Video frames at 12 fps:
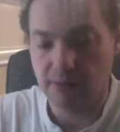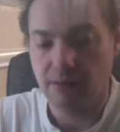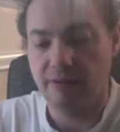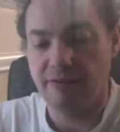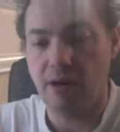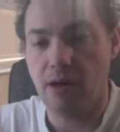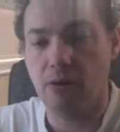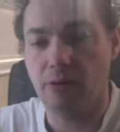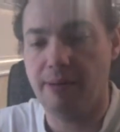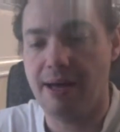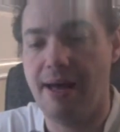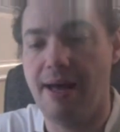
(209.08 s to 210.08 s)
Followed
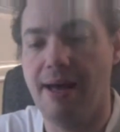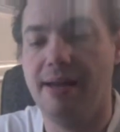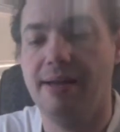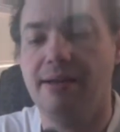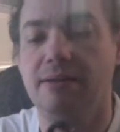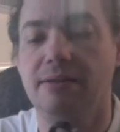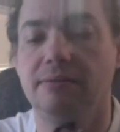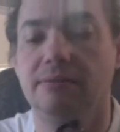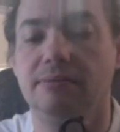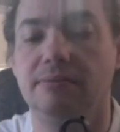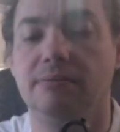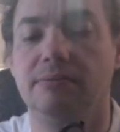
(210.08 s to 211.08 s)
by,
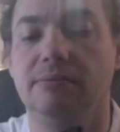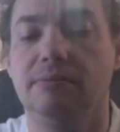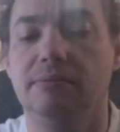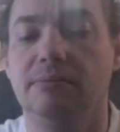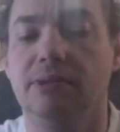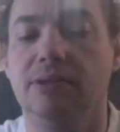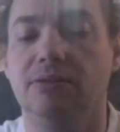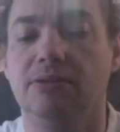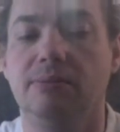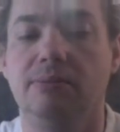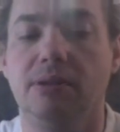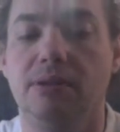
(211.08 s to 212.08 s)
these are
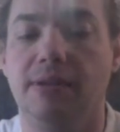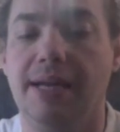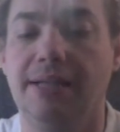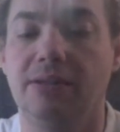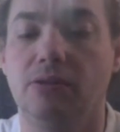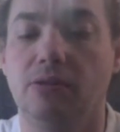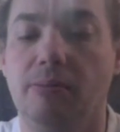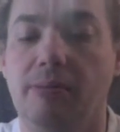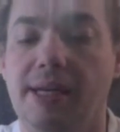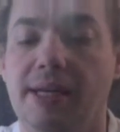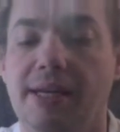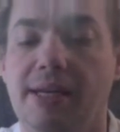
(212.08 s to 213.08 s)
some nice little
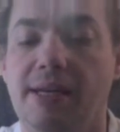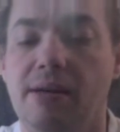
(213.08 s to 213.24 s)
meaty